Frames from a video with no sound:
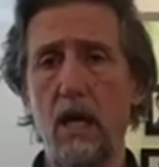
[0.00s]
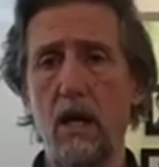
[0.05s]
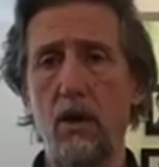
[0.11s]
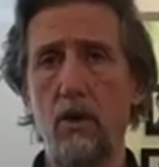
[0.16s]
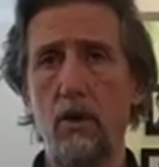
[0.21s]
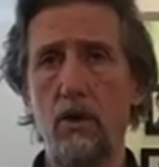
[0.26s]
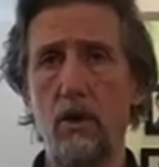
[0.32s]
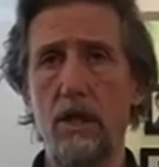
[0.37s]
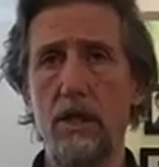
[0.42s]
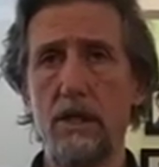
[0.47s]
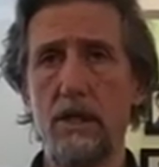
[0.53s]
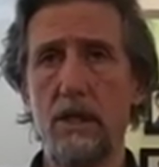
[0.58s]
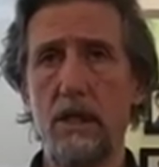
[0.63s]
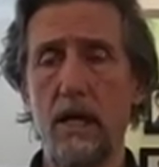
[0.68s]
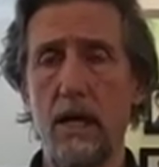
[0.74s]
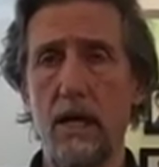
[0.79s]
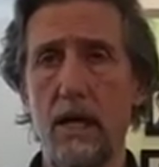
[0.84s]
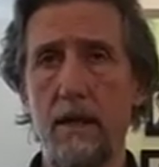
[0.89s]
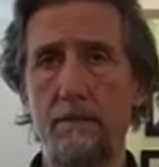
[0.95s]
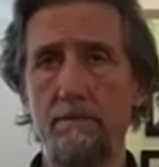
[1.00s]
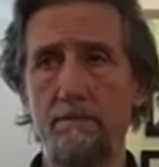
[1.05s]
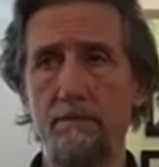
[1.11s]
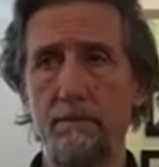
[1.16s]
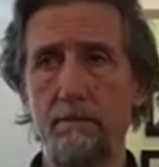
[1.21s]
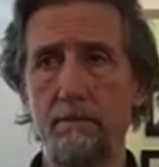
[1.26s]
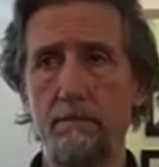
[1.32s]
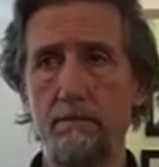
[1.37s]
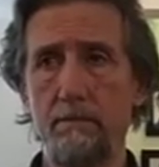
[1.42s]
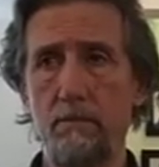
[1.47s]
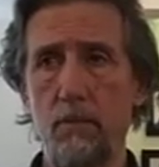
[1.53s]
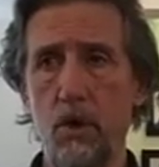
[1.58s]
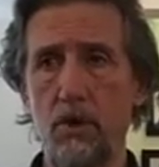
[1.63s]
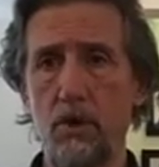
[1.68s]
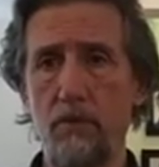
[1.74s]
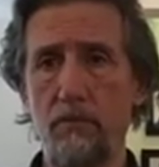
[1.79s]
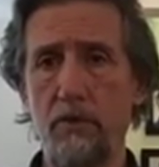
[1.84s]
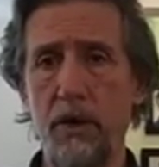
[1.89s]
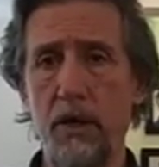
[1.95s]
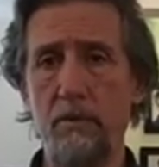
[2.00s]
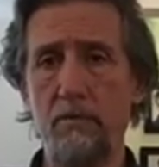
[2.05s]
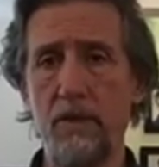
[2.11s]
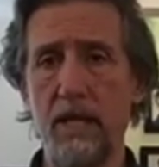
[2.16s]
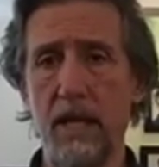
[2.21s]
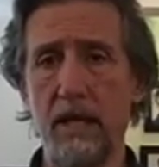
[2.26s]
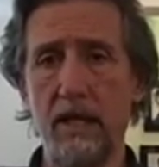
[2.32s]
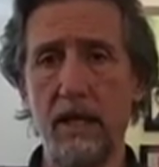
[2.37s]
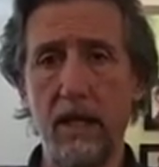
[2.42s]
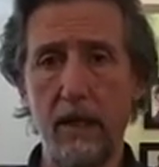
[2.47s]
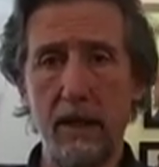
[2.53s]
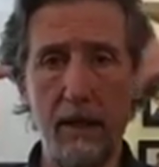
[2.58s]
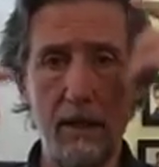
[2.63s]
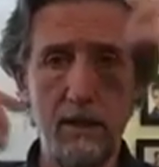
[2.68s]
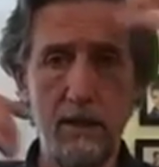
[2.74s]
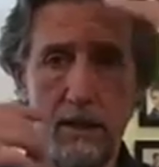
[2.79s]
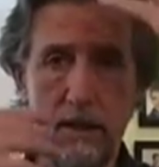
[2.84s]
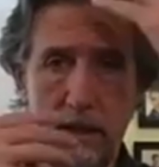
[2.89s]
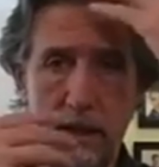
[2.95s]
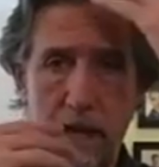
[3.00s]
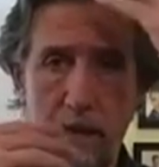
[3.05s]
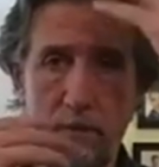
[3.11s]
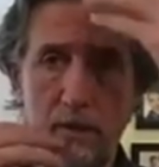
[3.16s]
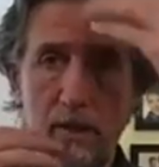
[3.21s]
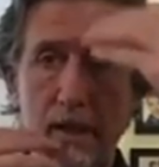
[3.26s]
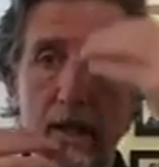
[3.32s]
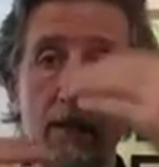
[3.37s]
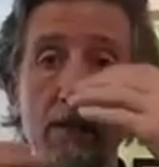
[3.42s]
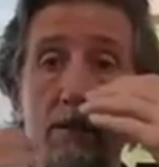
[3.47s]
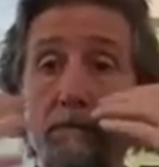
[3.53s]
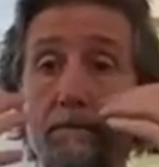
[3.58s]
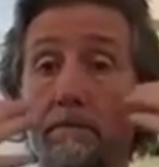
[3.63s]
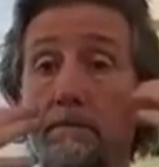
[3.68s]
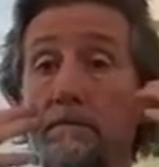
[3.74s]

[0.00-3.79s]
who is Emotional Freedom Technique. That's the Tapper guys.